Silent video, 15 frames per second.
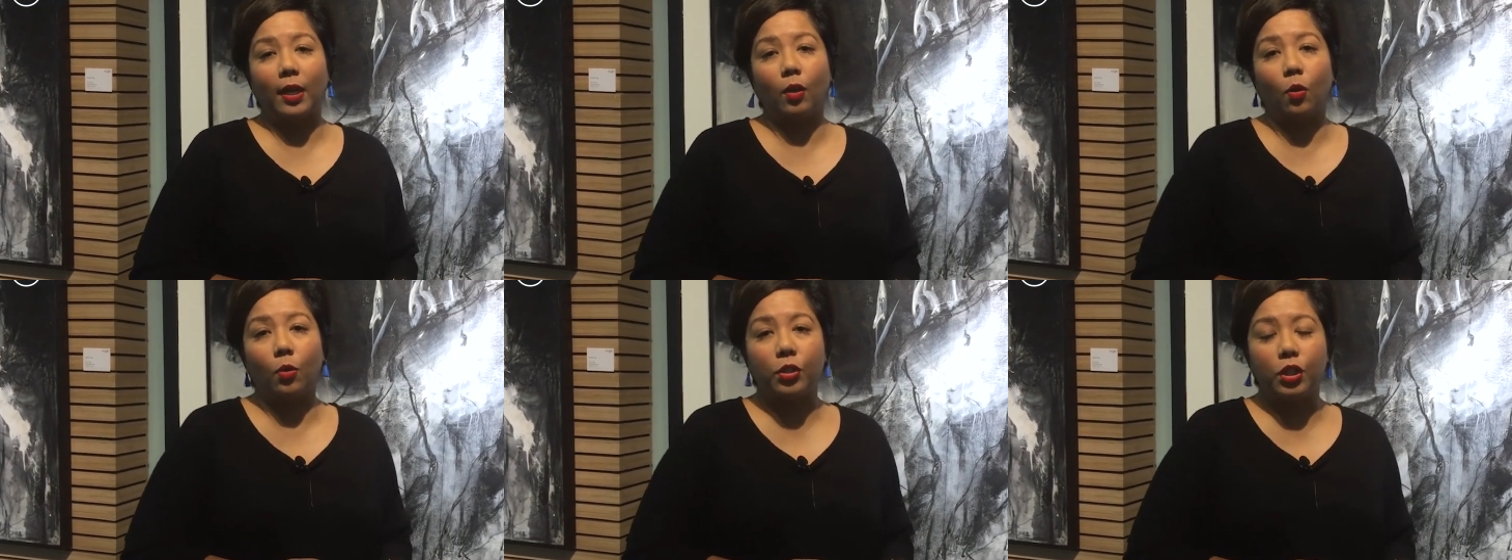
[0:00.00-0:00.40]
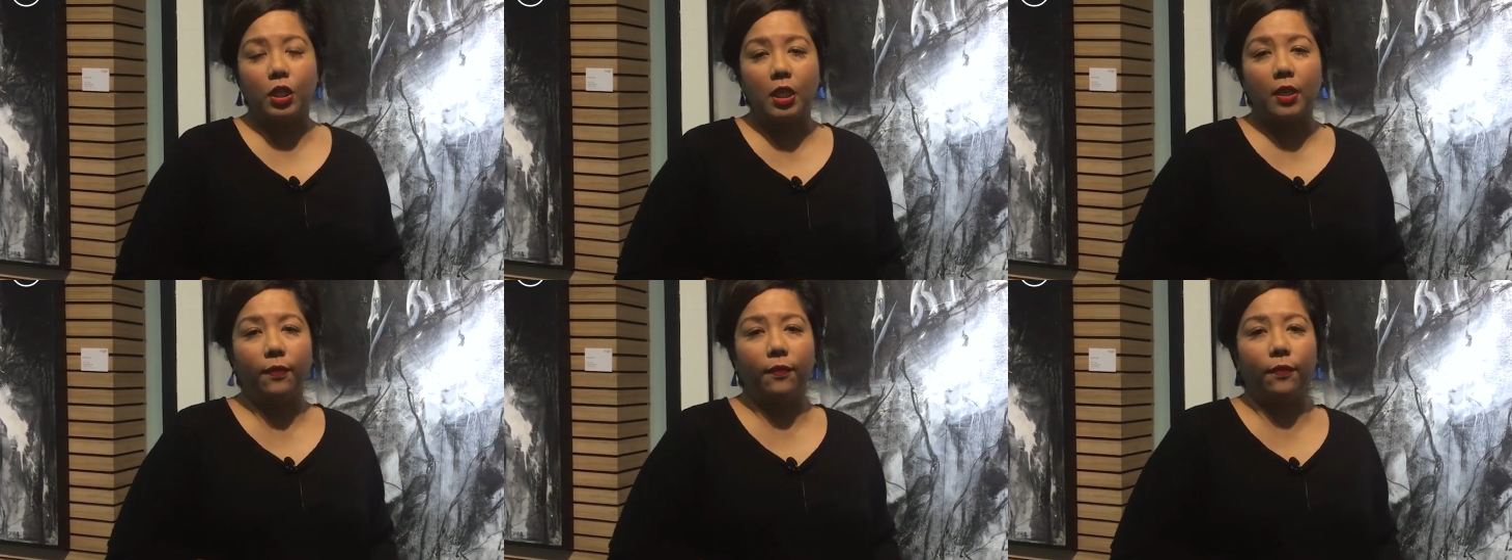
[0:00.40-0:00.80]
coaching
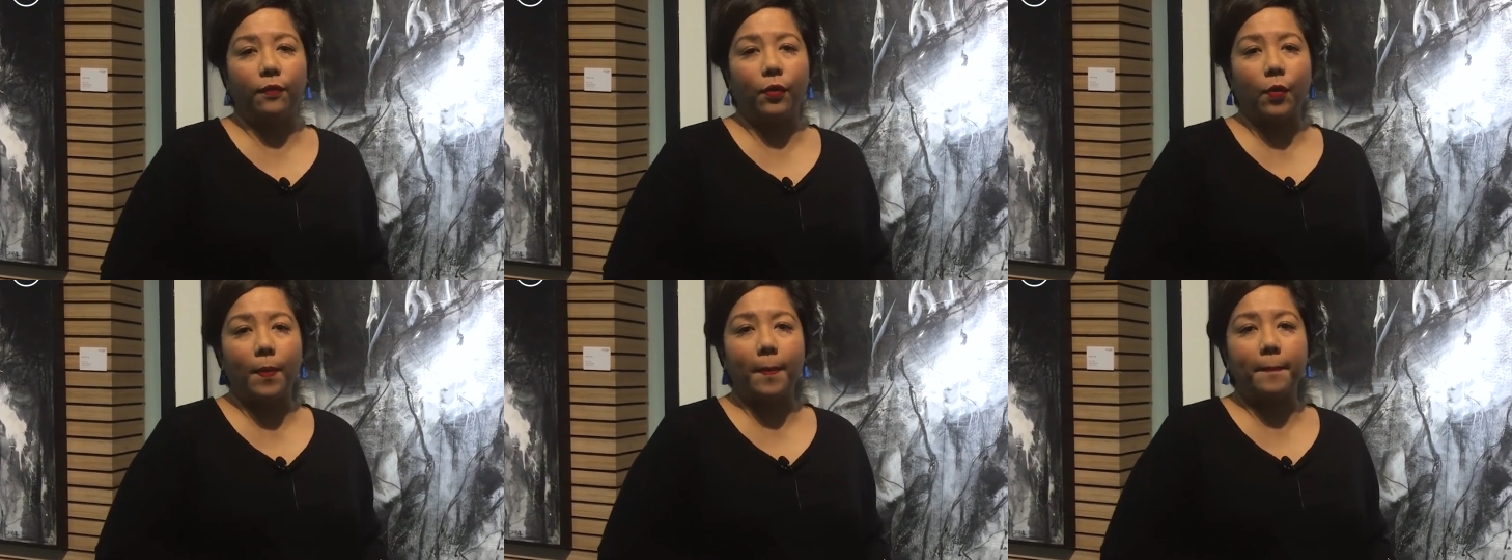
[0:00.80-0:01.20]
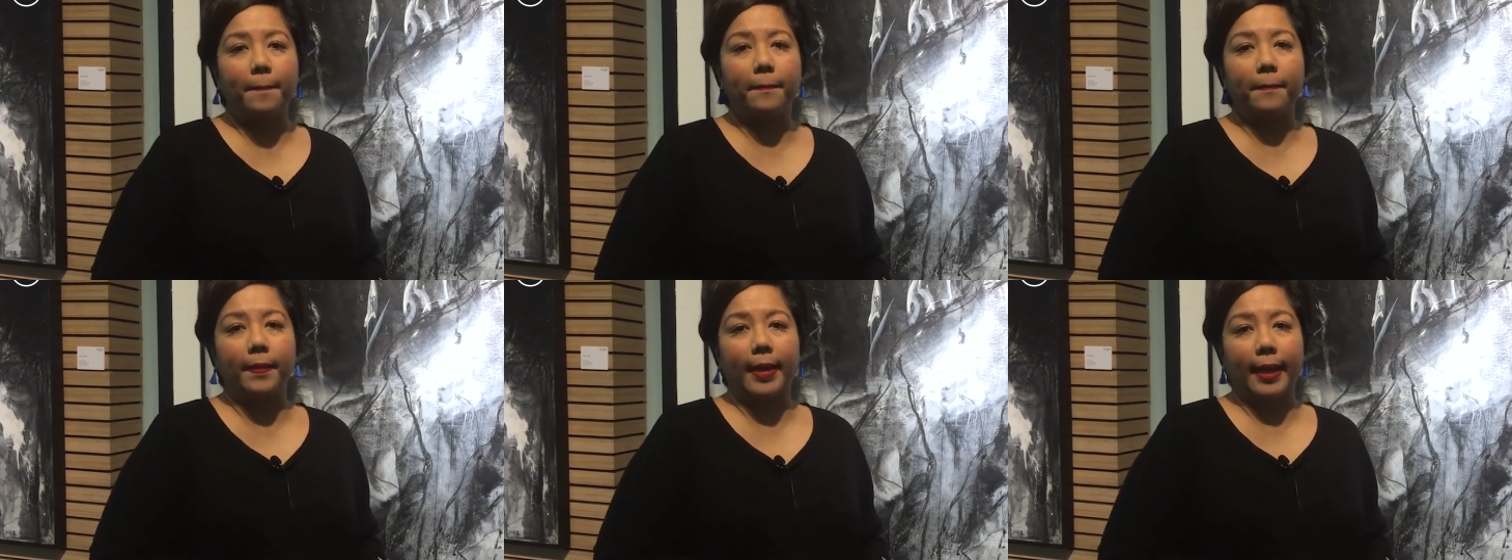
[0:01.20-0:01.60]
from
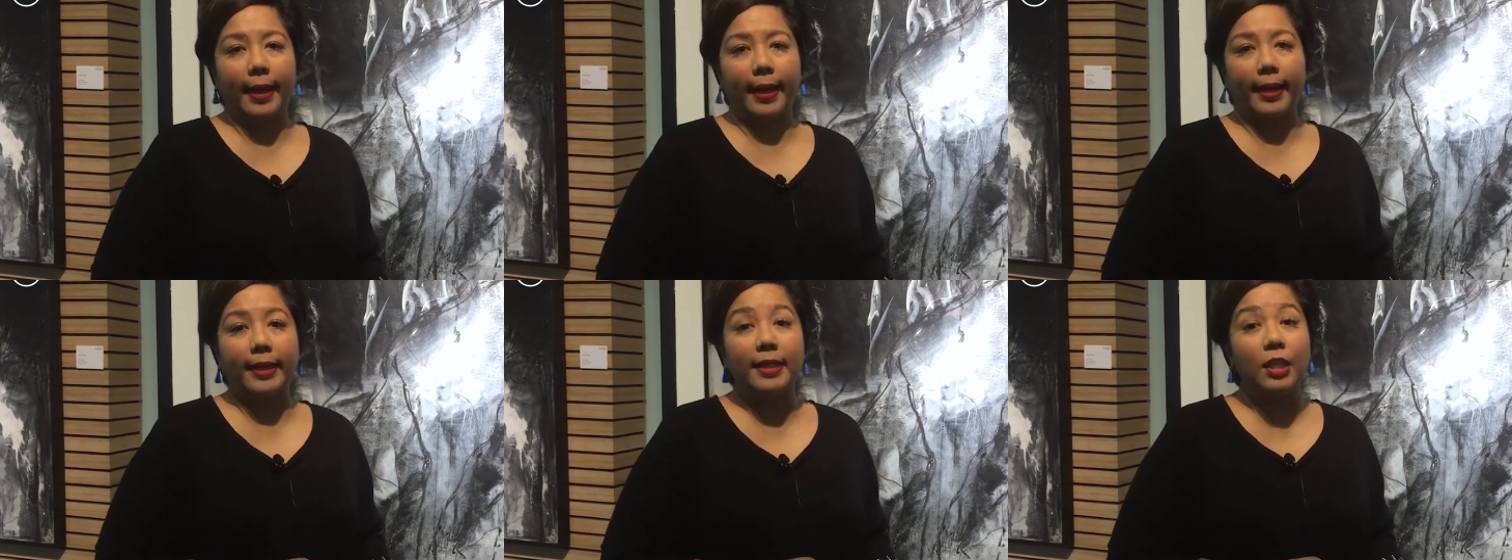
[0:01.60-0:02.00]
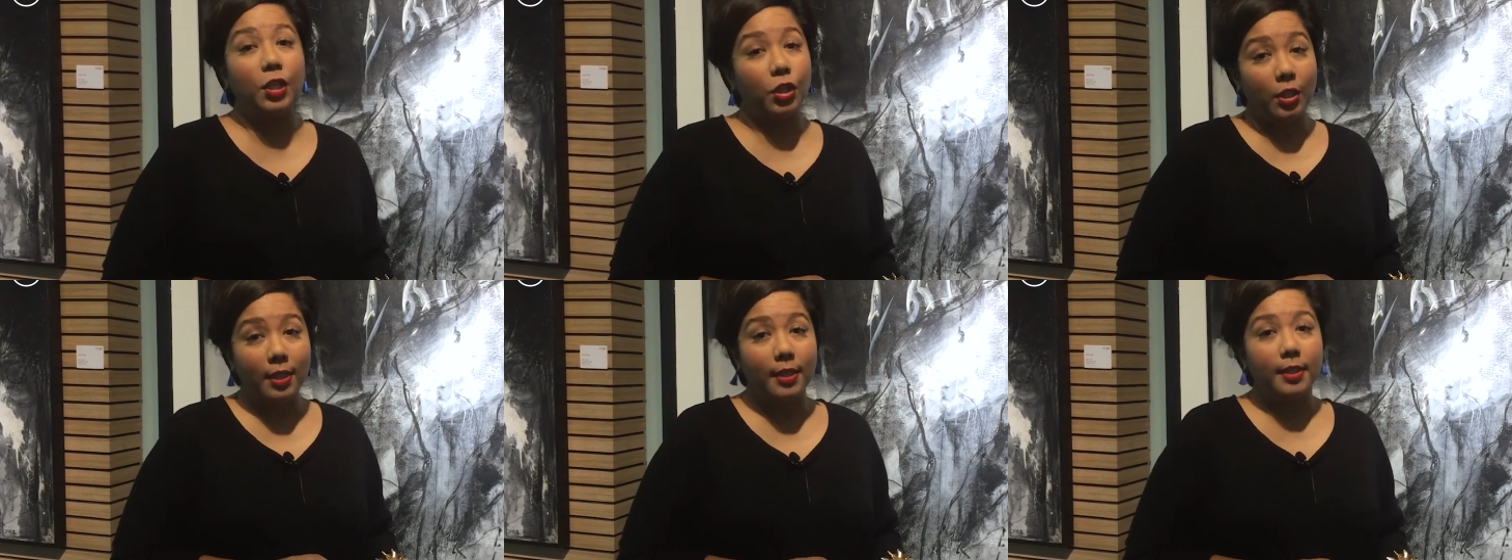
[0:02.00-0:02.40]
my
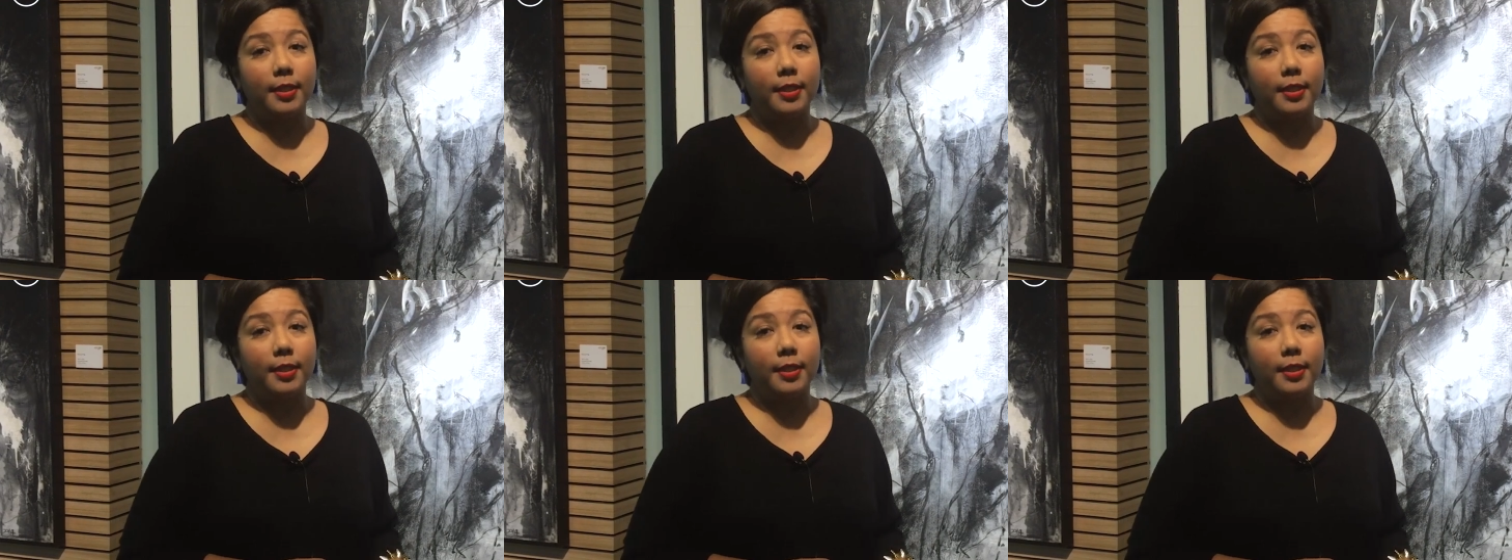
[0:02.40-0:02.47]
teachers,